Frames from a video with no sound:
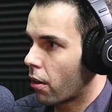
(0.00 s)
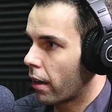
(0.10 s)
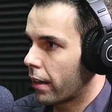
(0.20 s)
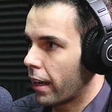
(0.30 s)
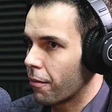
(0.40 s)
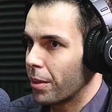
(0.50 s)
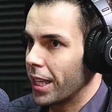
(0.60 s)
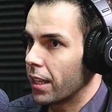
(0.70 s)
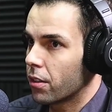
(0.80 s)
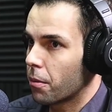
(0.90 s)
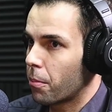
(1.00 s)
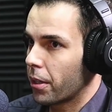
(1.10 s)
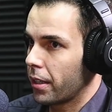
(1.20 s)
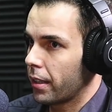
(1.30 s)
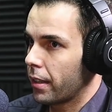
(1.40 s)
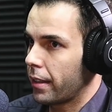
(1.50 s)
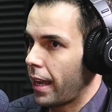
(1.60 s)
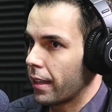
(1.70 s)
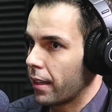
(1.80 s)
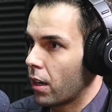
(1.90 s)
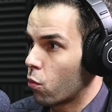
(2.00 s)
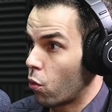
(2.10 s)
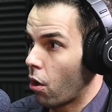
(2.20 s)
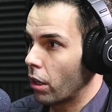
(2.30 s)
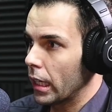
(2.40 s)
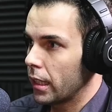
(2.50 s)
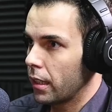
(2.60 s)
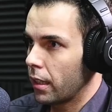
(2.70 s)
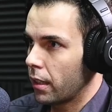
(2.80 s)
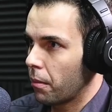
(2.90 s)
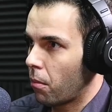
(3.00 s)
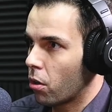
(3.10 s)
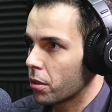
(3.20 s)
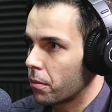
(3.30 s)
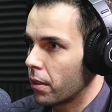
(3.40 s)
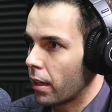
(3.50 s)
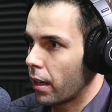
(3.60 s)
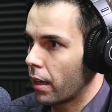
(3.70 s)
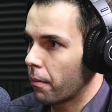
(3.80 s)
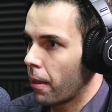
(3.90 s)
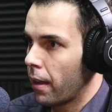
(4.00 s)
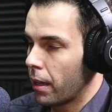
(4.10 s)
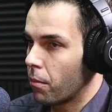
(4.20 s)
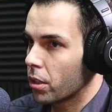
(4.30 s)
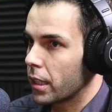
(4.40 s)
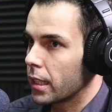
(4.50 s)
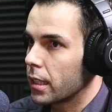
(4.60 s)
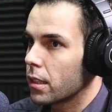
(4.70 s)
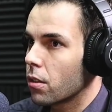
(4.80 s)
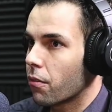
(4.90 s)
or they have been interpreting data wrongly in most cases.